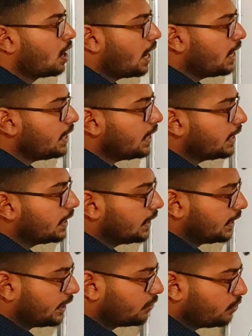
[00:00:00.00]

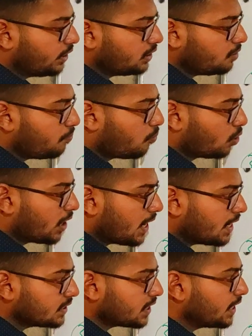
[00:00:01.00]
And during the
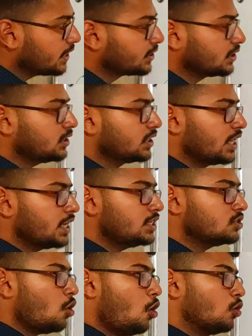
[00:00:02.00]
polarized condition, there
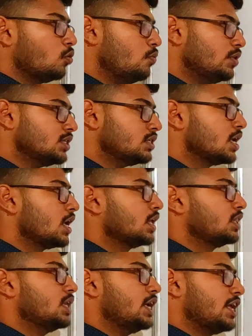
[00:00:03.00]
is always
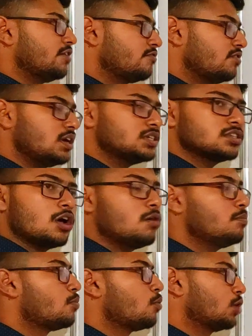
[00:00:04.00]
the influx
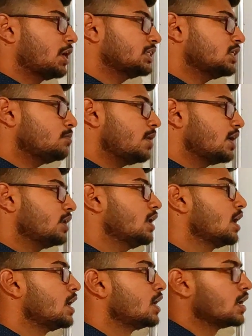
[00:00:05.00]
of potassium
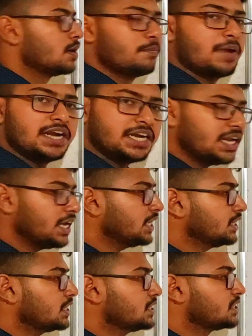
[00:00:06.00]
ion
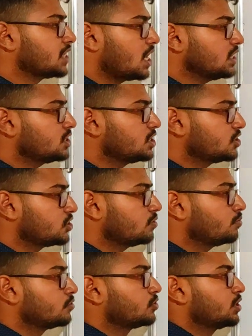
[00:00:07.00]
maintaining the charge
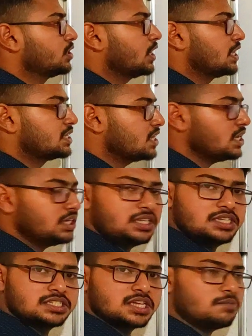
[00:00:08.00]
distribution
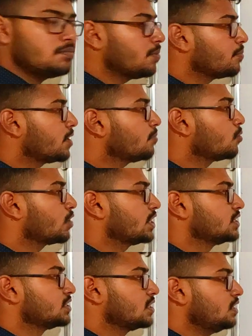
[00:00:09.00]
inside the cell membrane
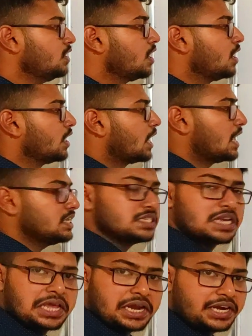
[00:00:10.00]
potential
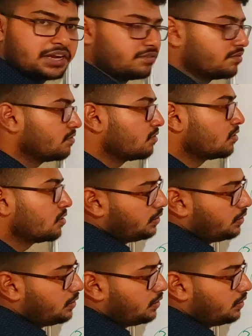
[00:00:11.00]
as negative.